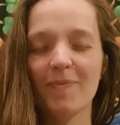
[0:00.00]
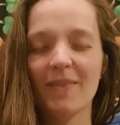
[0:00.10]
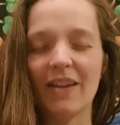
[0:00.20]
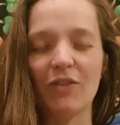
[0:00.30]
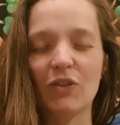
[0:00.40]

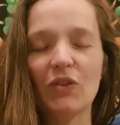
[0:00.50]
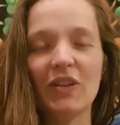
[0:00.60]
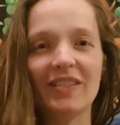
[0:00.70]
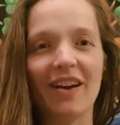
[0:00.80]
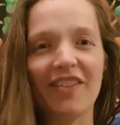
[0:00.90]
There was also
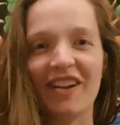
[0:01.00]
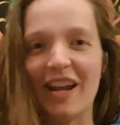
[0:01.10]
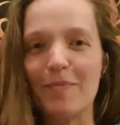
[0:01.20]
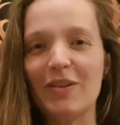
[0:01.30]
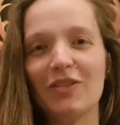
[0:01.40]
this other
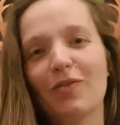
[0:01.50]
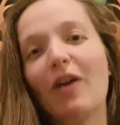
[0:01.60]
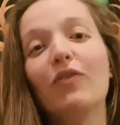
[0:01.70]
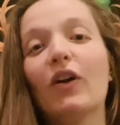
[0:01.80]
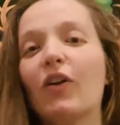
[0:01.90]
image
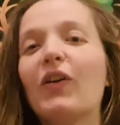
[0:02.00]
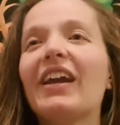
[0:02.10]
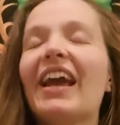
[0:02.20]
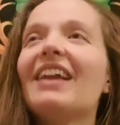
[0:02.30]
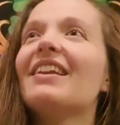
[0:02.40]
around the
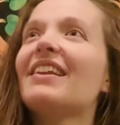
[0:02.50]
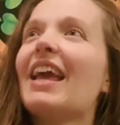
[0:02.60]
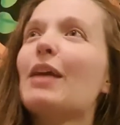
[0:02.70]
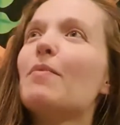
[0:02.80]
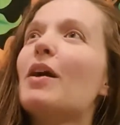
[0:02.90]
hurricane that
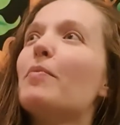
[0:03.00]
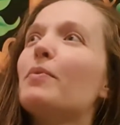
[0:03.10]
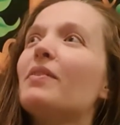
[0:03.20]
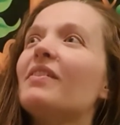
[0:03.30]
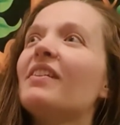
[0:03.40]
came up,
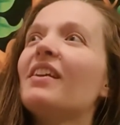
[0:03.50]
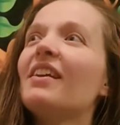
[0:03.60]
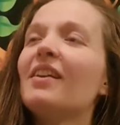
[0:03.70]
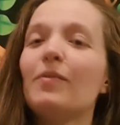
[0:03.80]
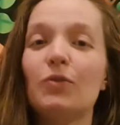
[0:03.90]
and I'm
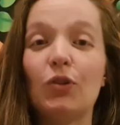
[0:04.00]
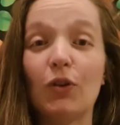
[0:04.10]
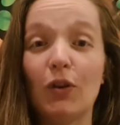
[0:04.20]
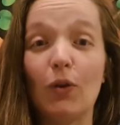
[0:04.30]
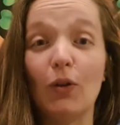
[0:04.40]
sure
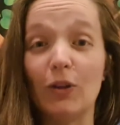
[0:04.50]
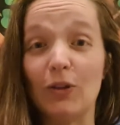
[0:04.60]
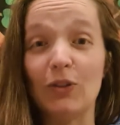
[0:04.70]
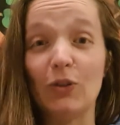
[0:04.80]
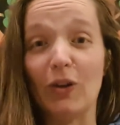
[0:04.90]
you all know the
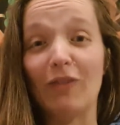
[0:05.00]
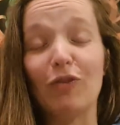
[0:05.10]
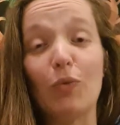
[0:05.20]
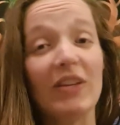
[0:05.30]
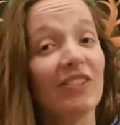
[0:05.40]
story of the
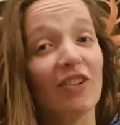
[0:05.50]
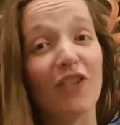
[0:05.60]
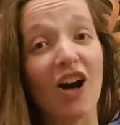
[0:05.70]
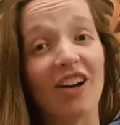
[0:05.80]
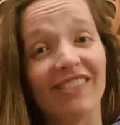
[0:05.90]
Wizard of
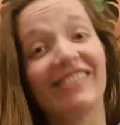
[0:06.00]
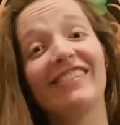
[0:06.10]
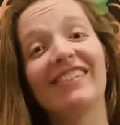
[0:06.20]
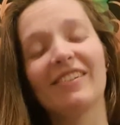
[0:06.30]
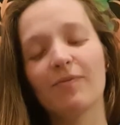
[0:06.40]

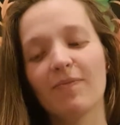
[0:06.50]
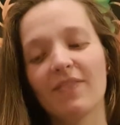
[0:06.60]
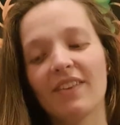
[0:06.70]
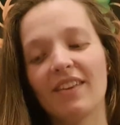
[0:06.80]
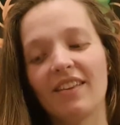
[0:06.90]
Oz,
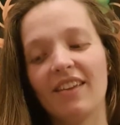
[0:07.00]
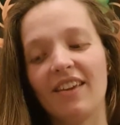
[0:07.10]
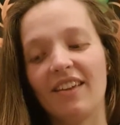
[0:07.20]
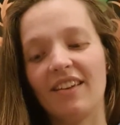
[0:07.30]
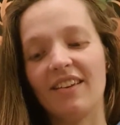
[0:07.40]

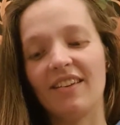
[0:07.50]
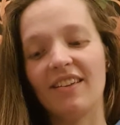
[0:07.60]
and